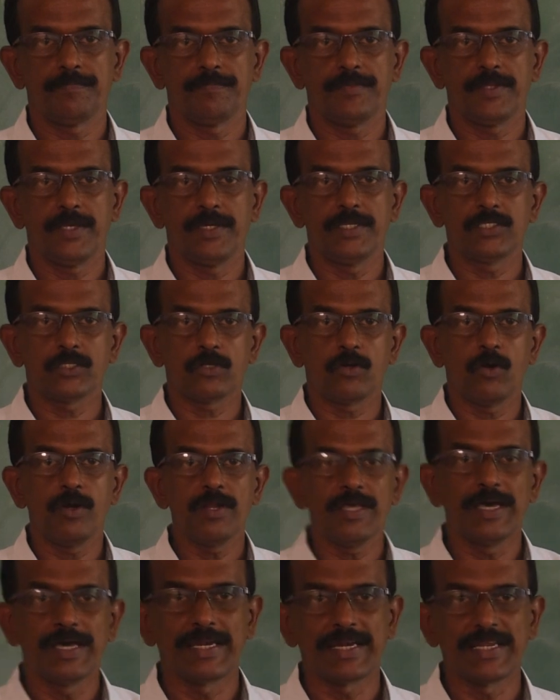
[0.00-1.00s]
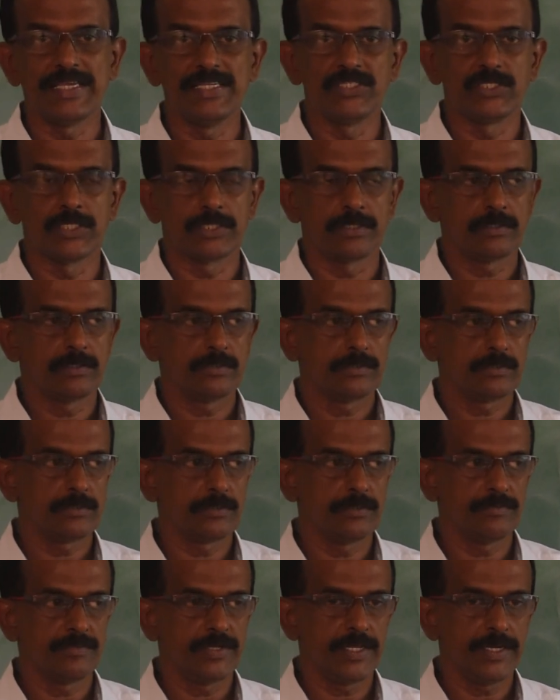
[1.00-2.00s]
that is called ranging.
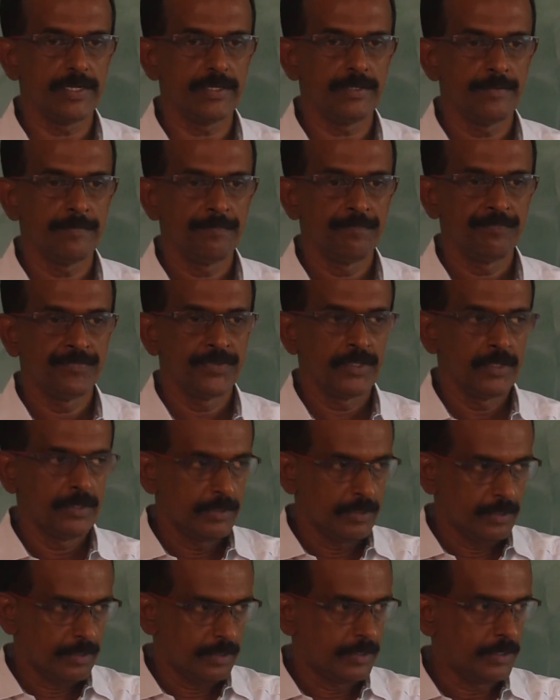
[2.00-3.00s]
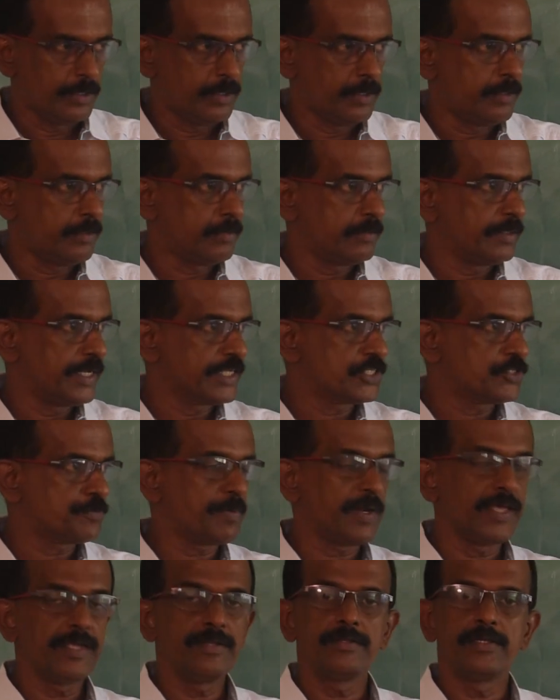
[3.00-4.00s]
So, when I
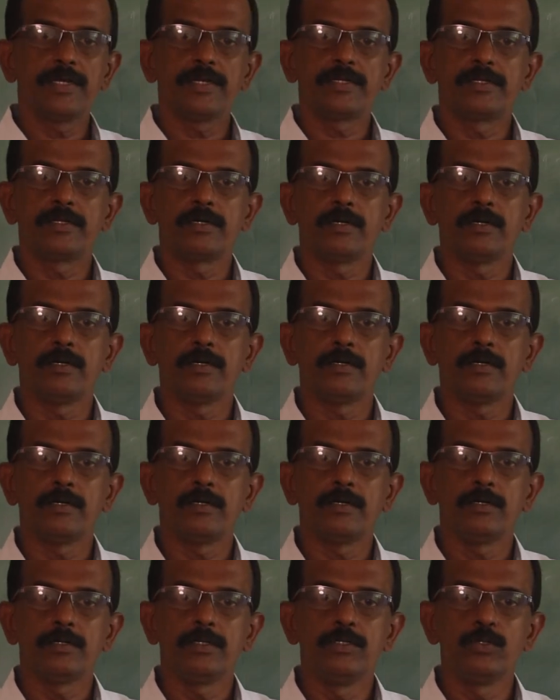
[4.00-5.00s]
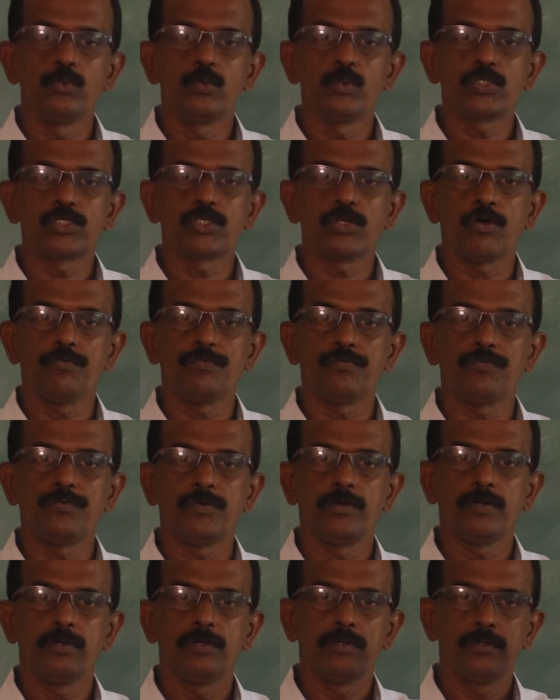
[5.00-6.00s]
explain that use of
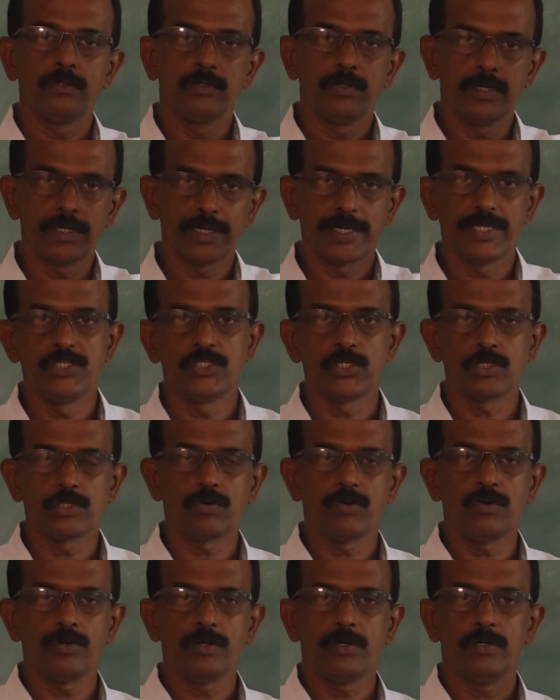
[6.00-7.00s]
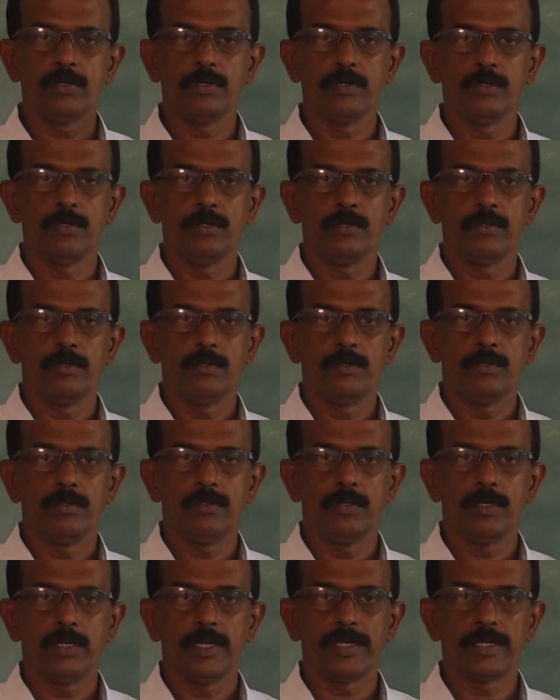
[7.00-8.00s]
ranging rod,
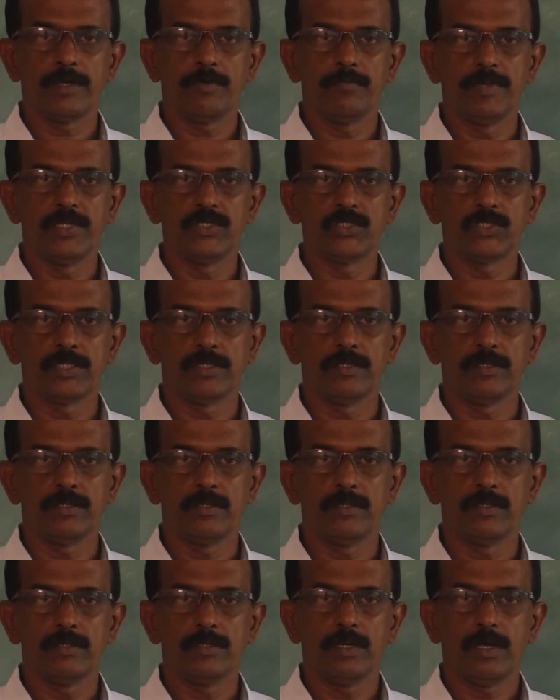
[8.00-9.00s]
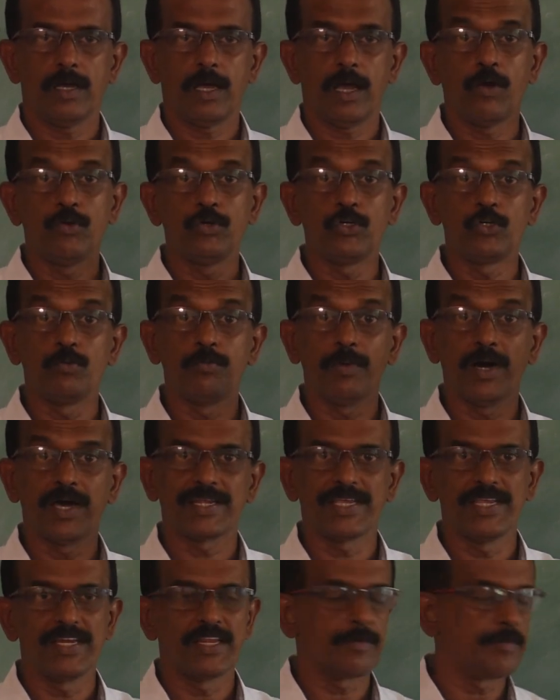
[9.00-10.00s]
I have mentioned how to mark
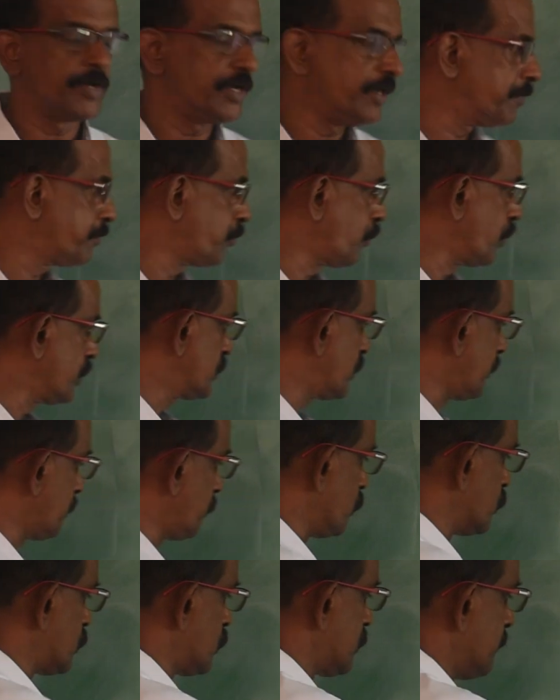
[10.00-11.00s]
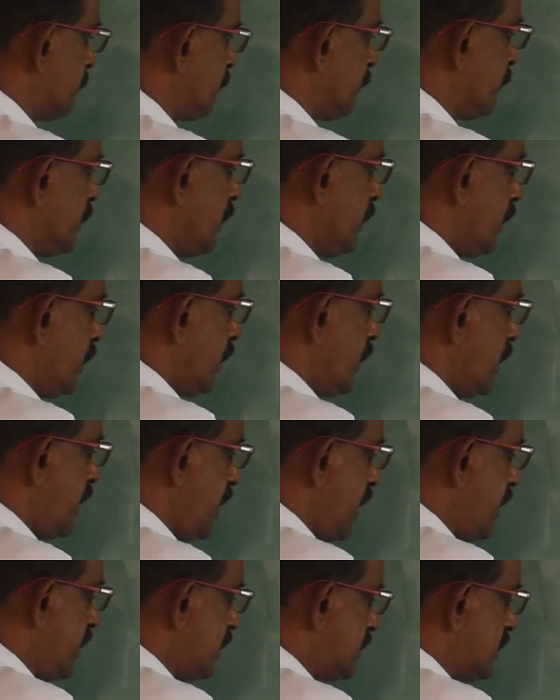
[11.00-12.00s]
intermediate points. Suppose
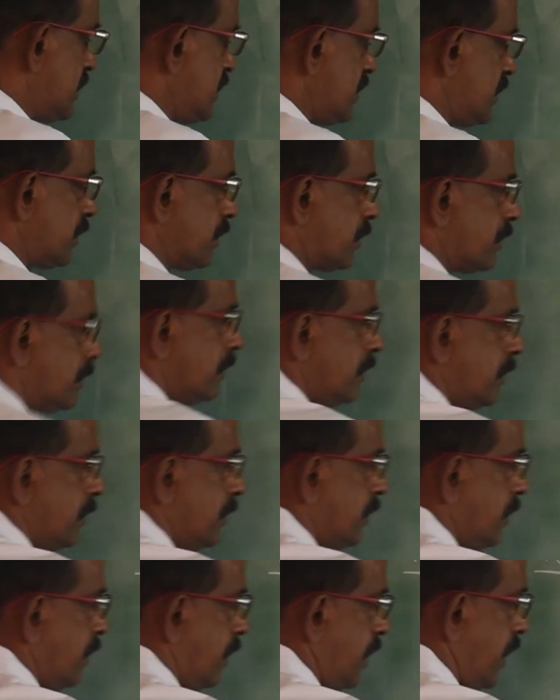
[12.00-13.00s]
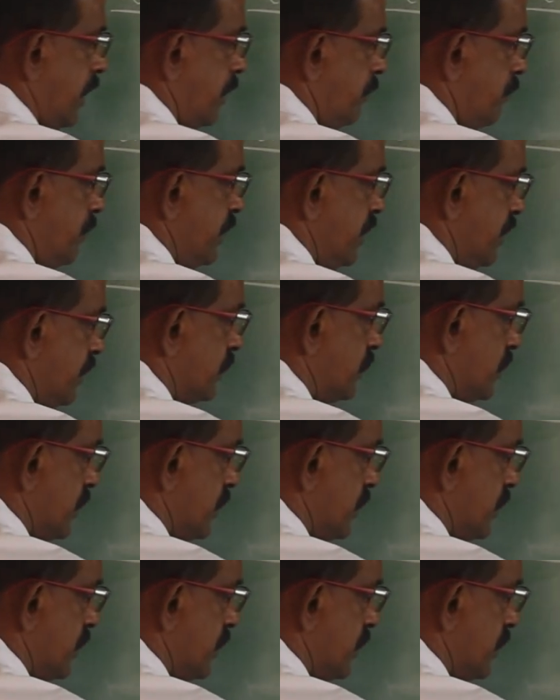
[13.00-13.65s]
A is here and B is